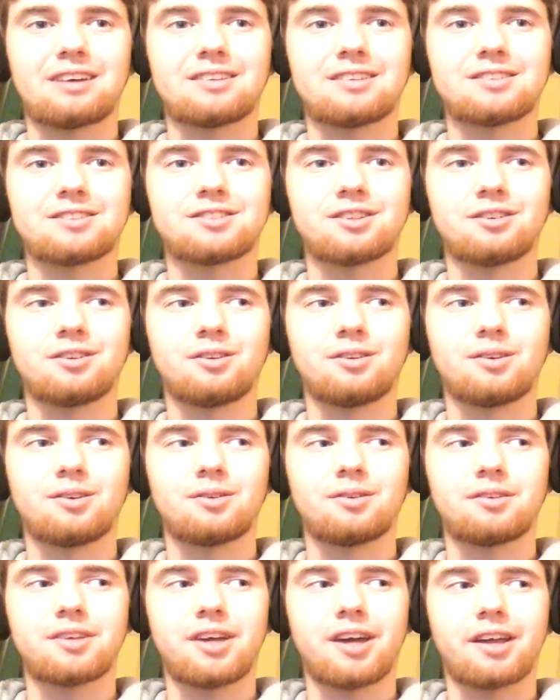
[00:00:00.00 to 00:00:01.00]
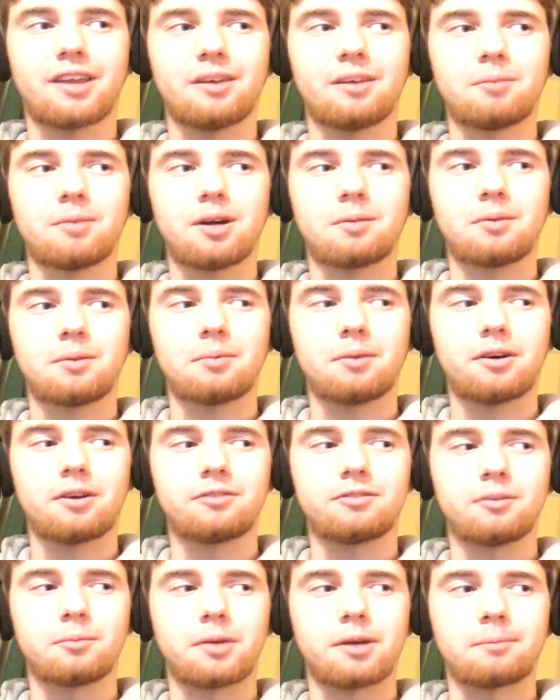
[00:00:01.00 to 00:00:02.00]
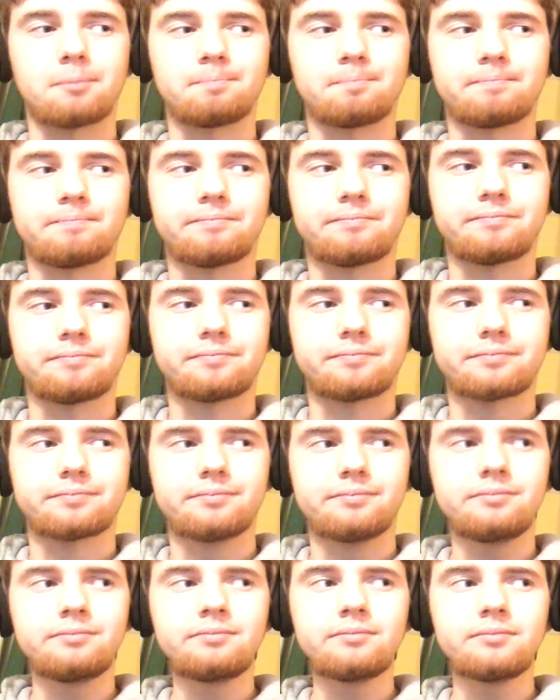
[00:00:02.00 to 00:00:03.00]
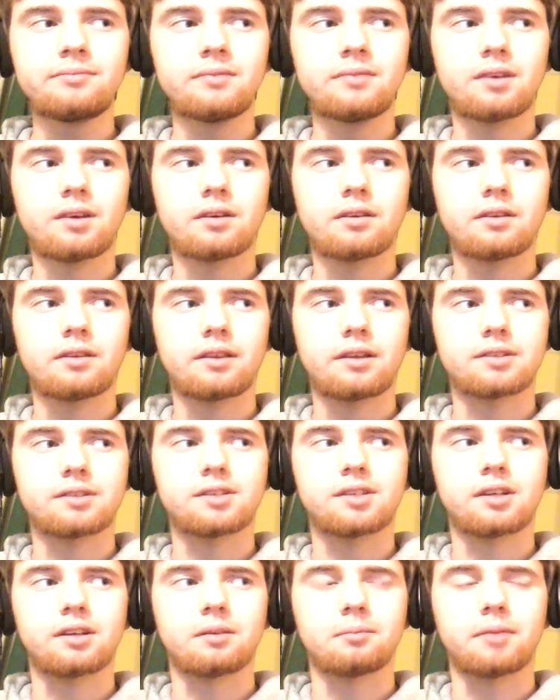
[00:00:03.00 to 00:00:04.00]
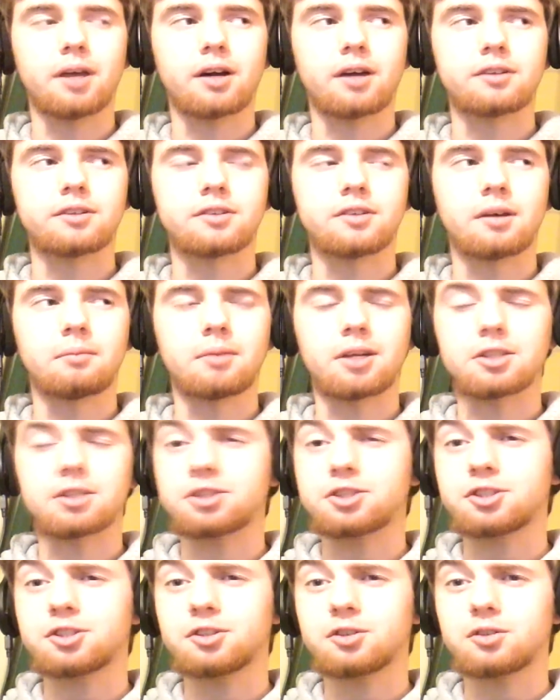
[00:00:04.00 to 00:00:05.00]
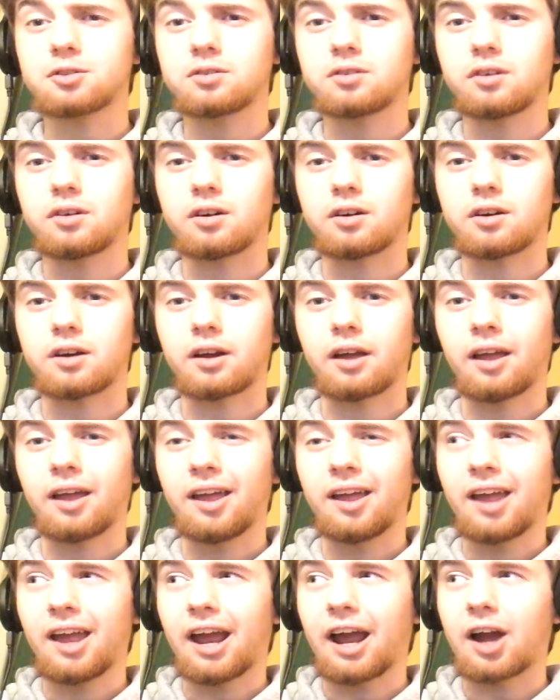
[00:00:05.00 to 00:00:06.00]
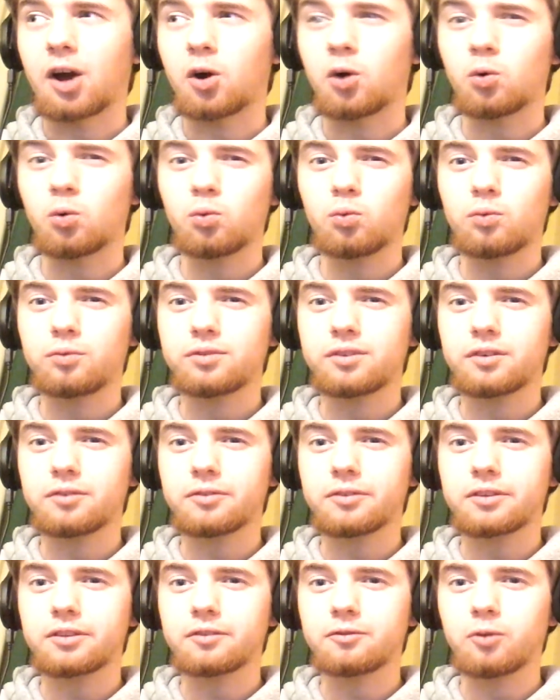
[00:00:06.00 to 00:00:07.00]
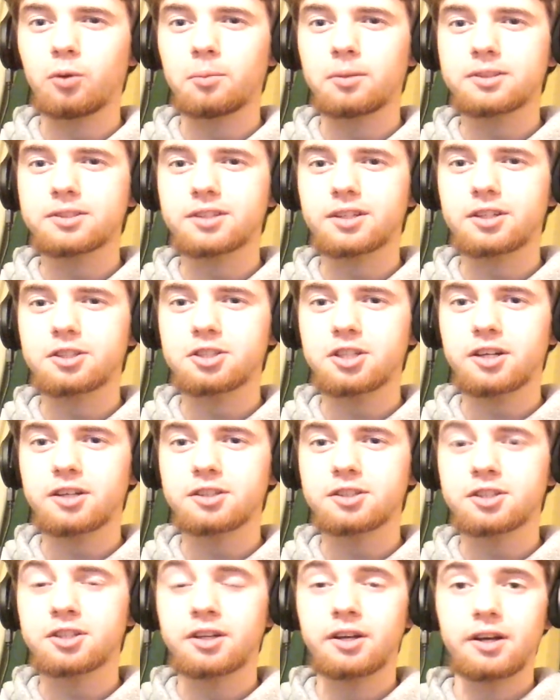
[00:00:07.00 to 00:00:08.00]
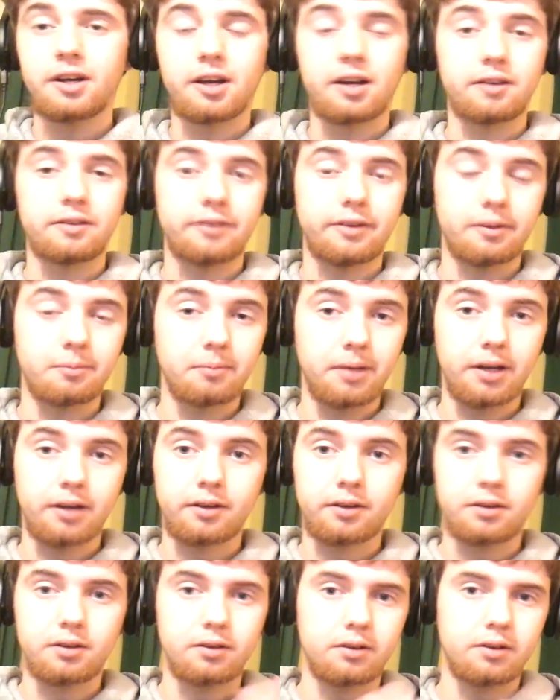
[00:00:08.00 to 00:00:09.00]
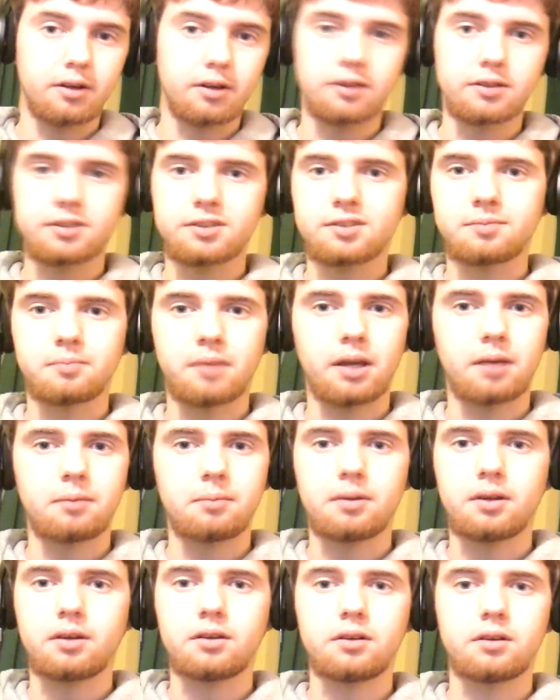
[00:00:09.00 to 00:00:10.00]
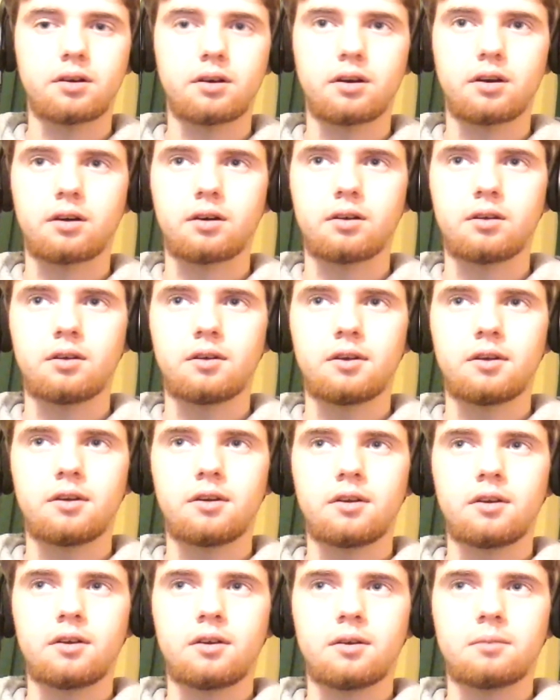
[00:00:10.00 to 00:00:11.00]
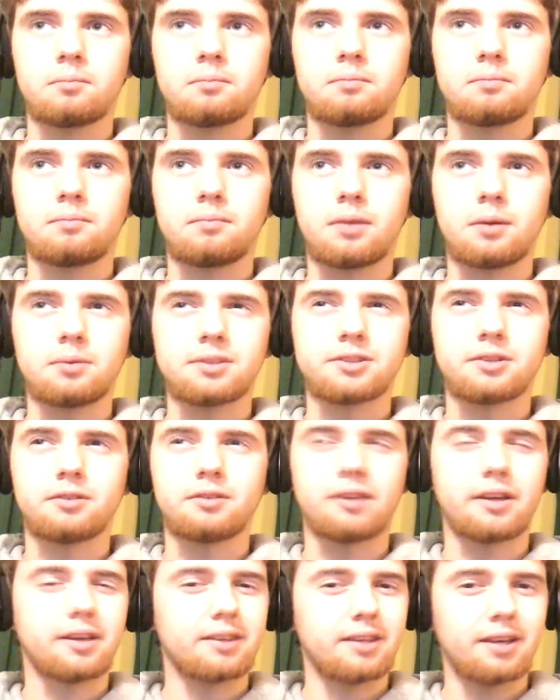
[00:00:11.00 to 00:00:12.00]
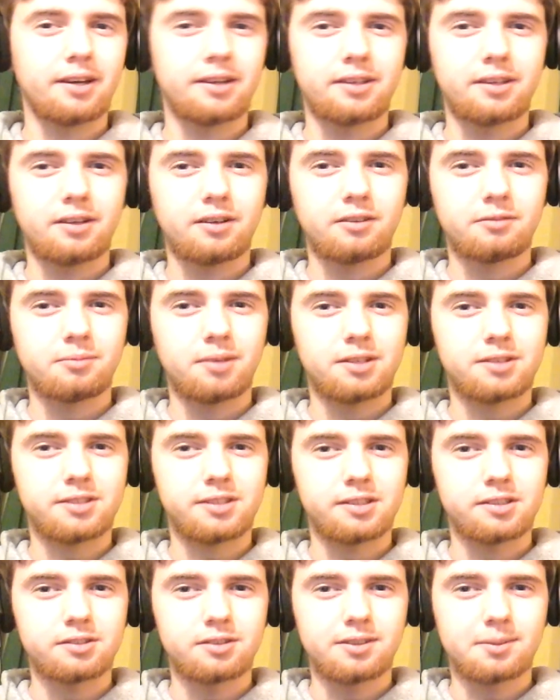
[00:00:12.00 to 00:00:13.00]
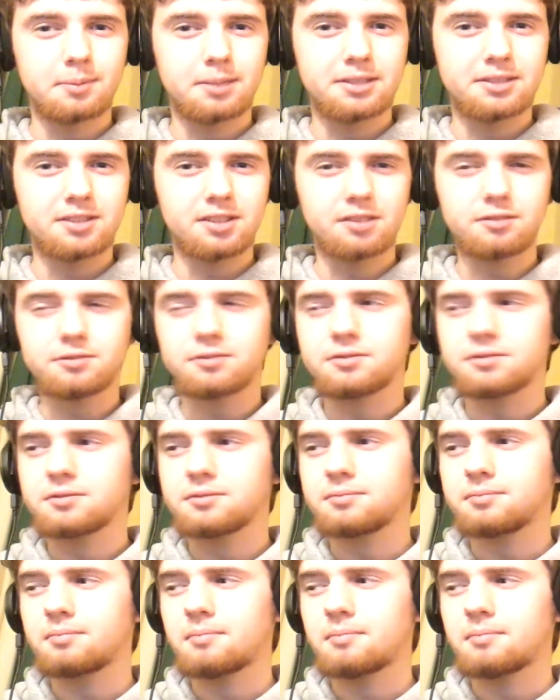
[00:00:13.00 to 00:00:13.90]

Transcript: So yeah, that might be better for me. That said, I'm not sure how different the format's going to change, and if I make cuts, maybe people don't like the idea of me censoring myself.